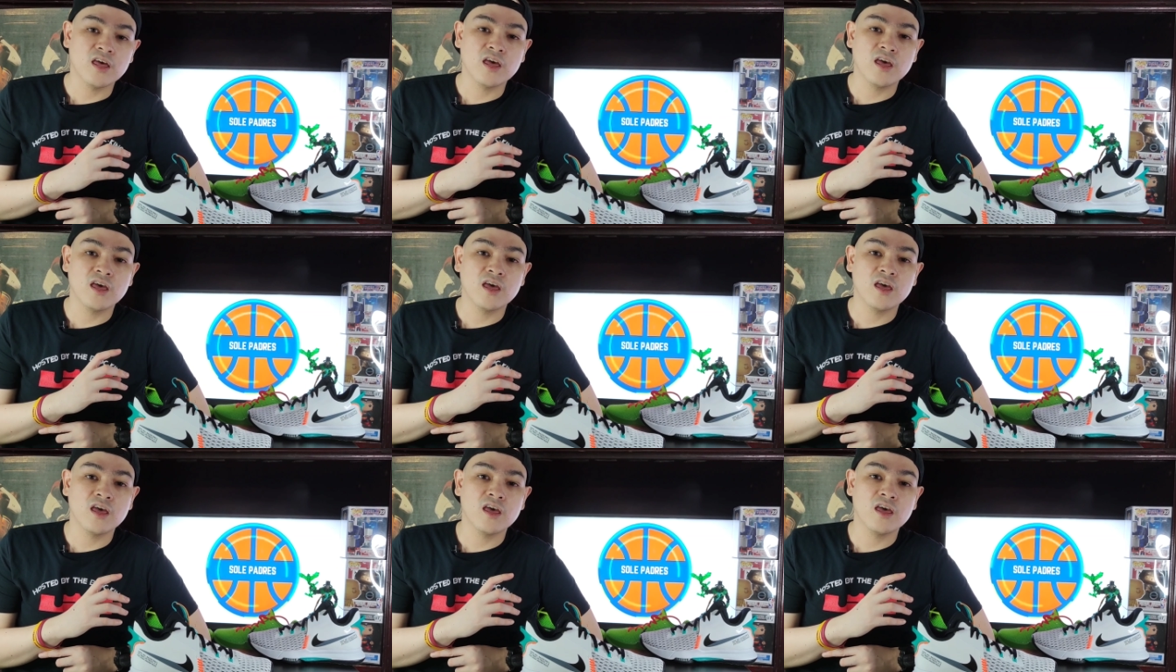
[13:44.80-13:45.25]

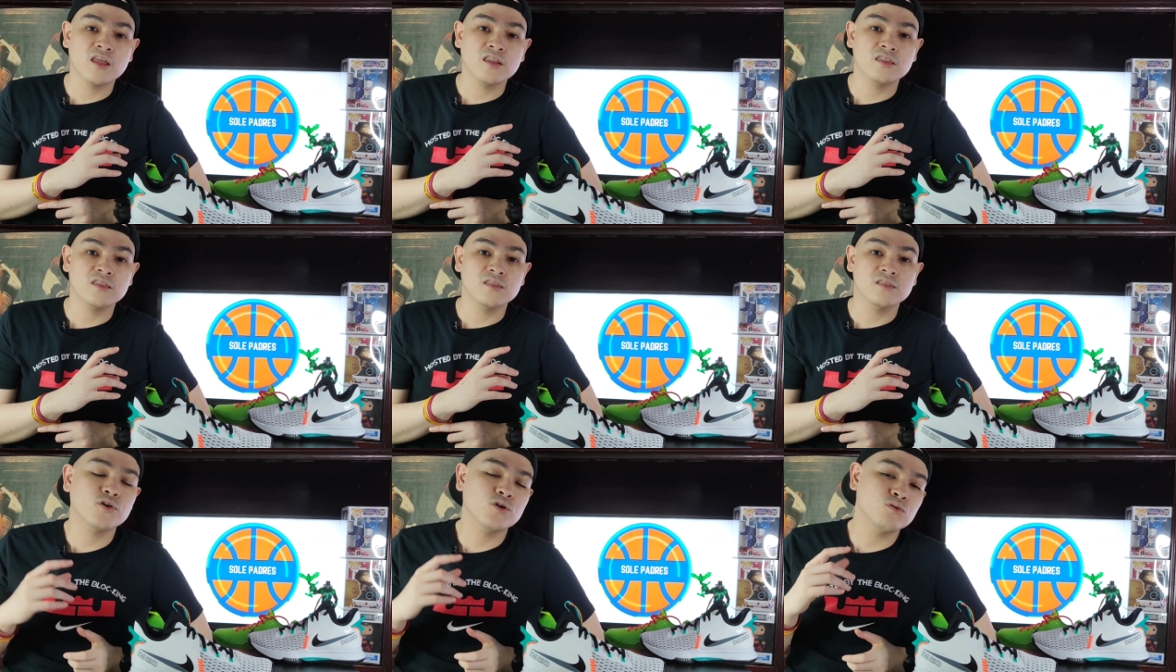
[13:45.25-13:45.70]

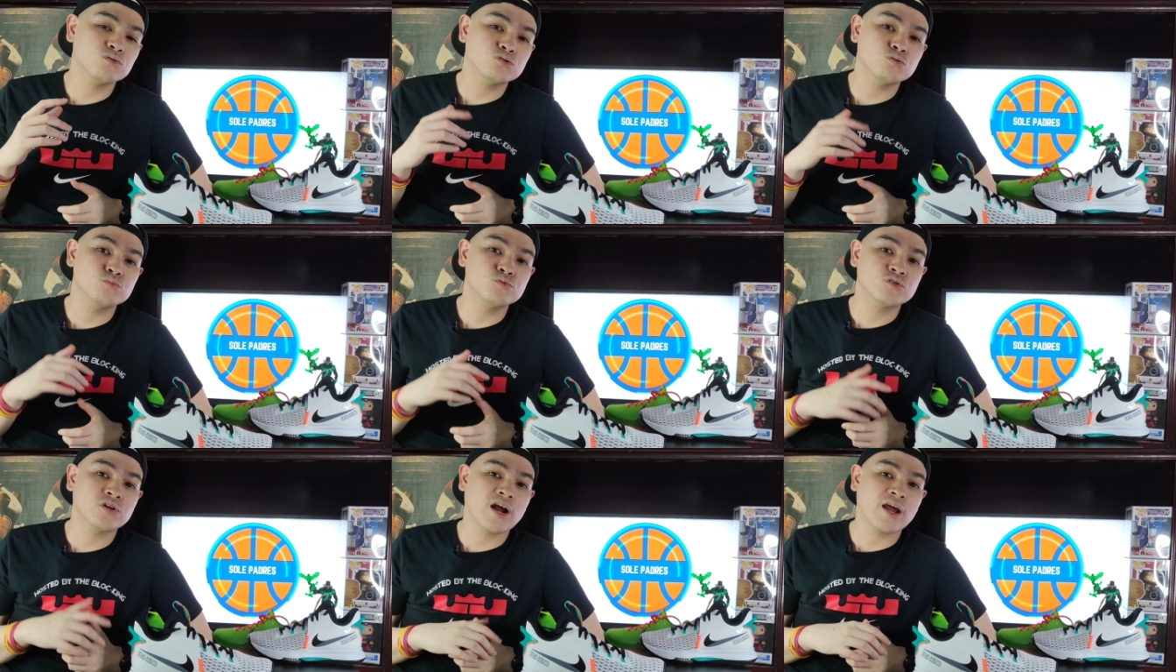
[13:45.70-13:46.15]
And for those
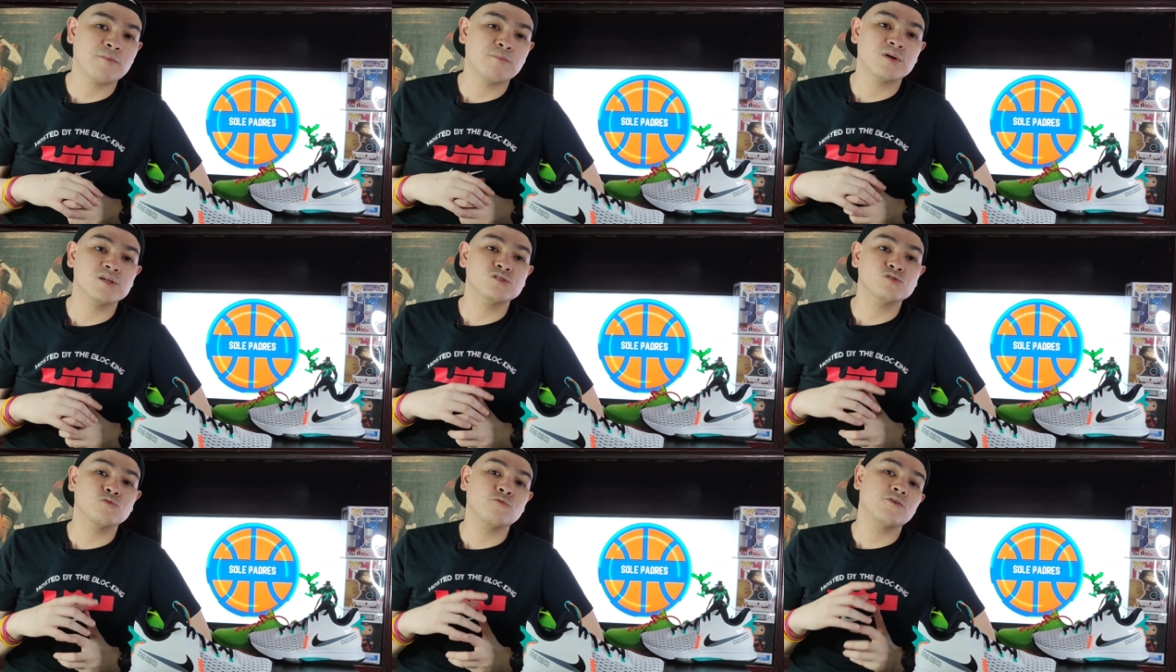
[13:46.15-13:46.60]

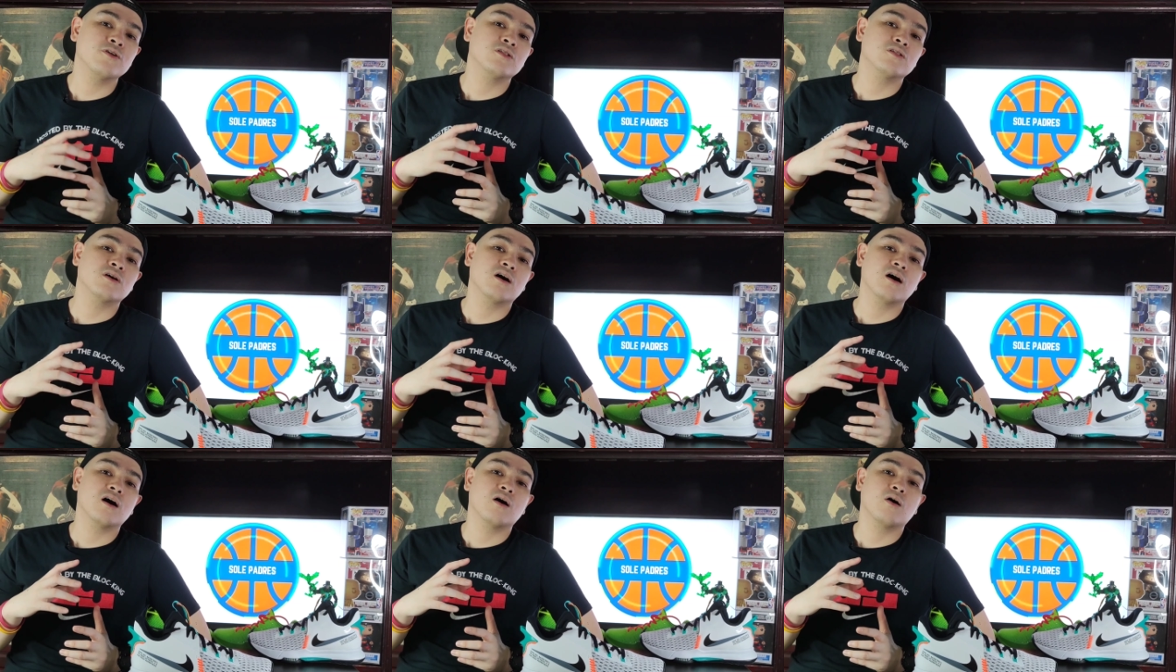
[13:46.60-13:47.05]
subscribers who've
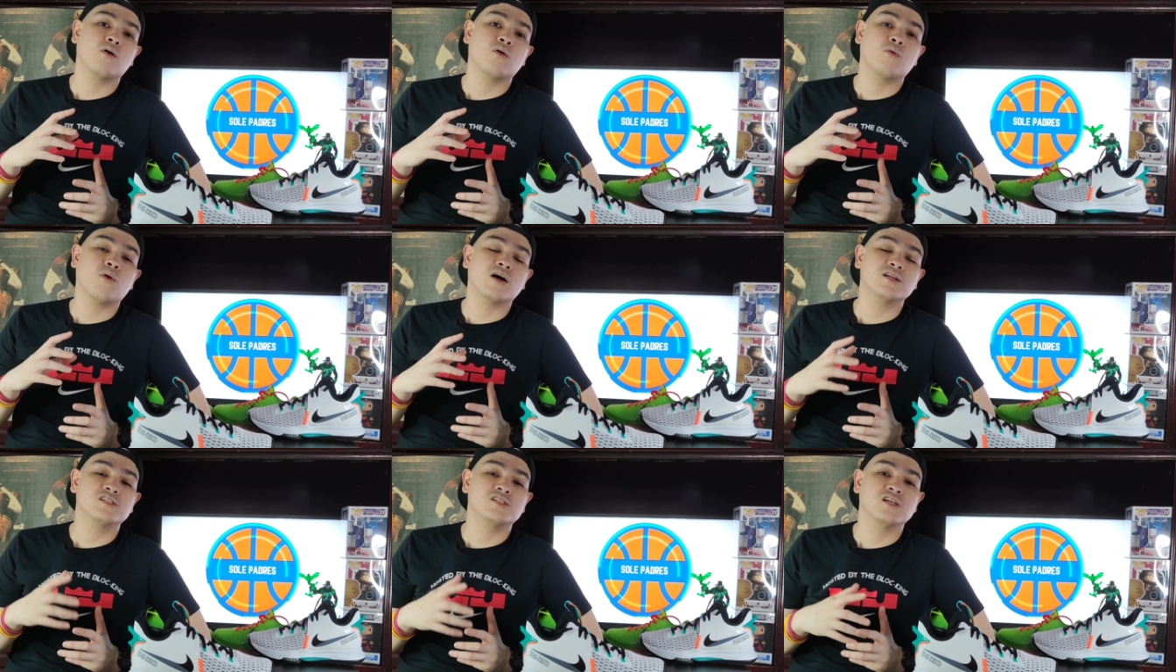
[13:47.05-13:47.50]
been uh,
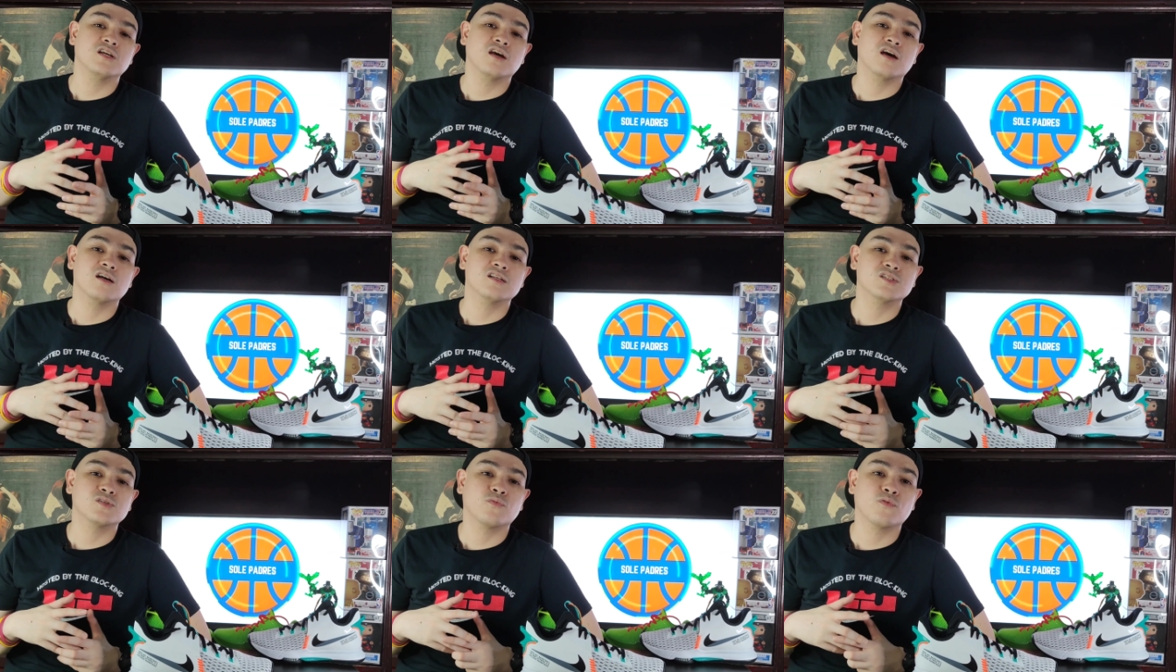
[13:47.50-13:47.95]
watching
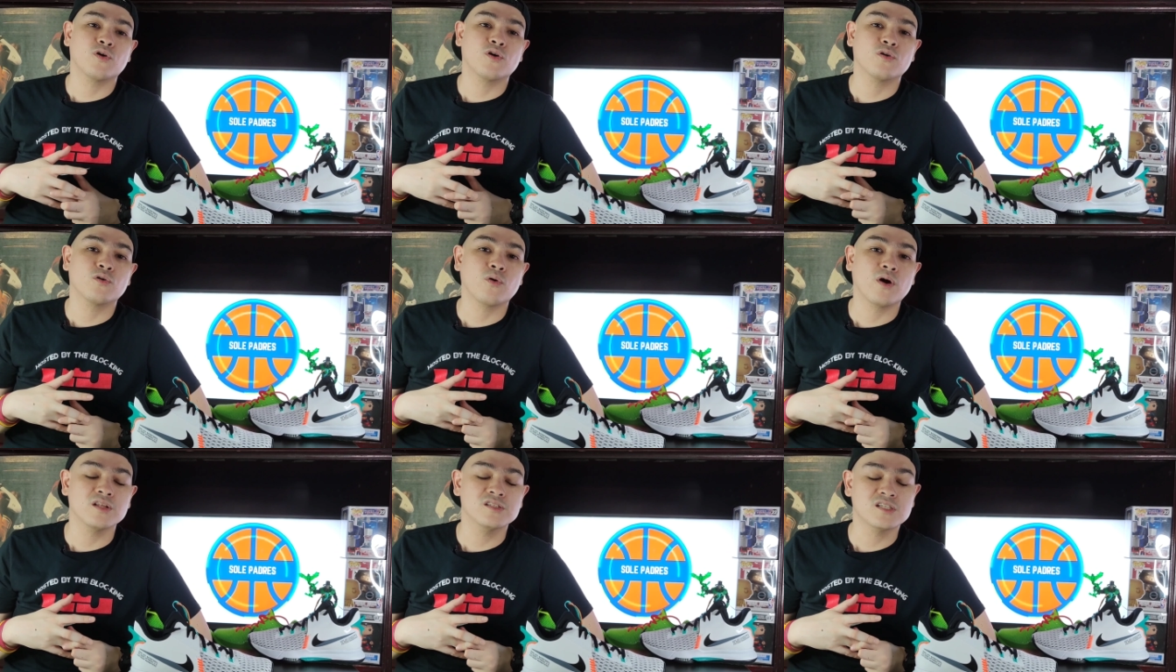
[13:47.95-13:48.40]
us
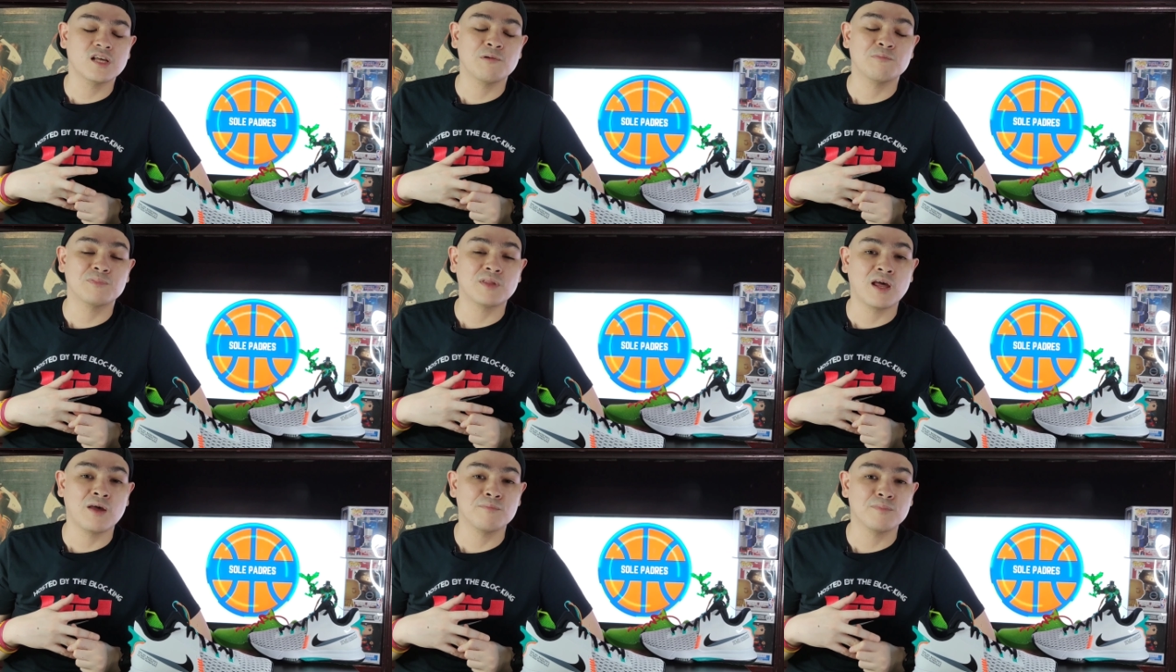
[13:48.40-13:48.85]
for quite
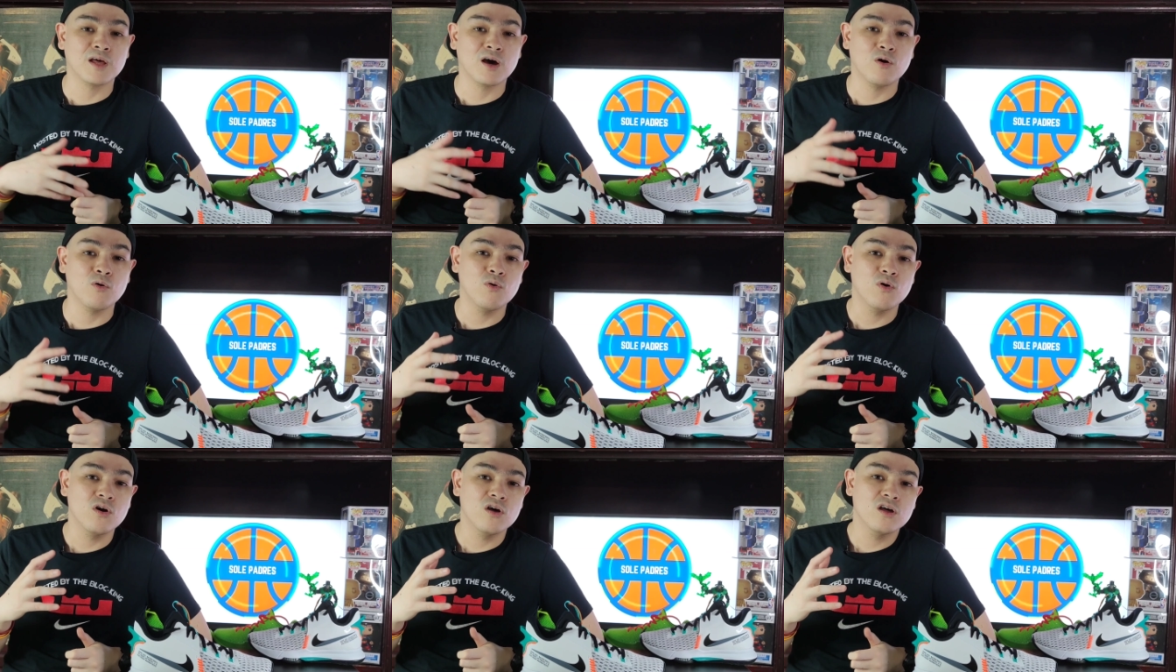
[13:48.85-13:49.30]
some time
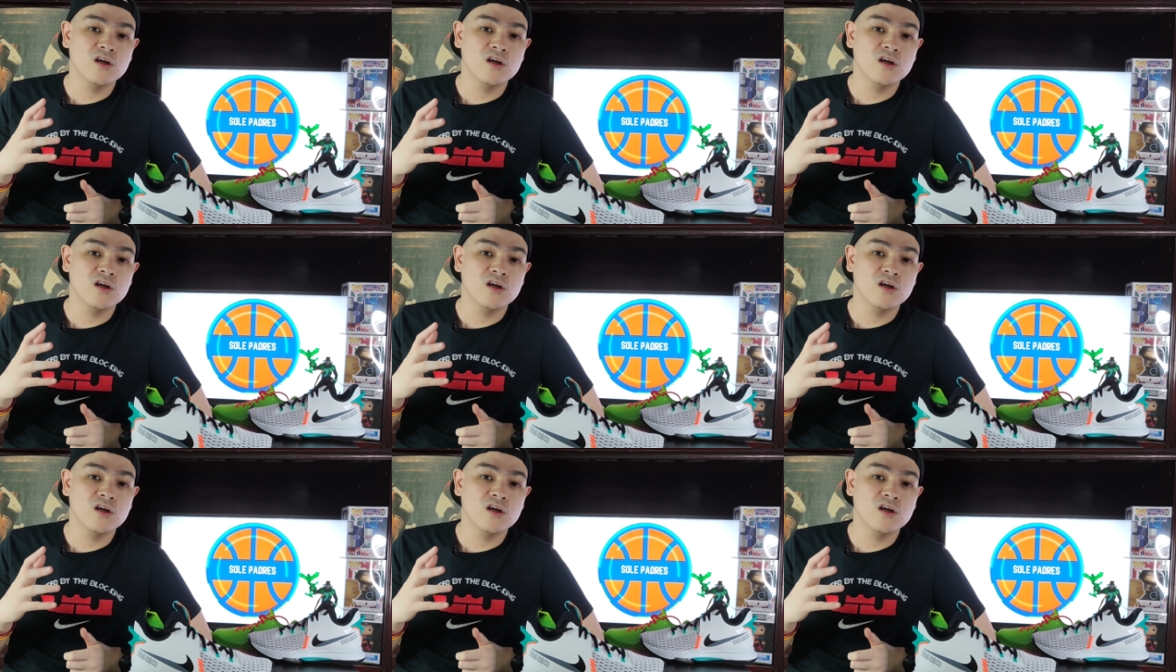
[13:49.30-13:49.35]
now,